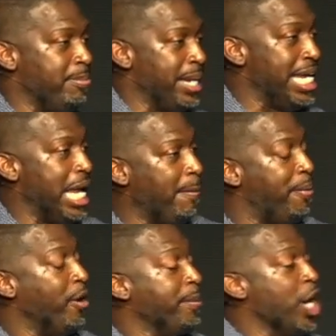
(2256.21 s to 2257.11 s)
me, it
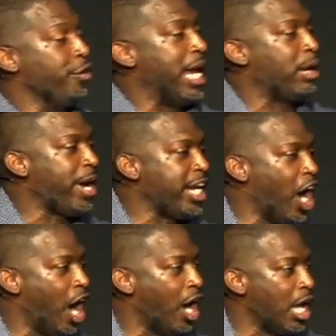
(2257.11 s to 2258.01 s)
put me on their
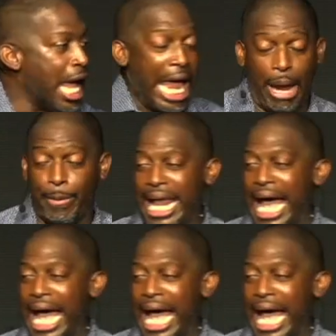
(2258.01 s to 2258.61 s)
radar. And when I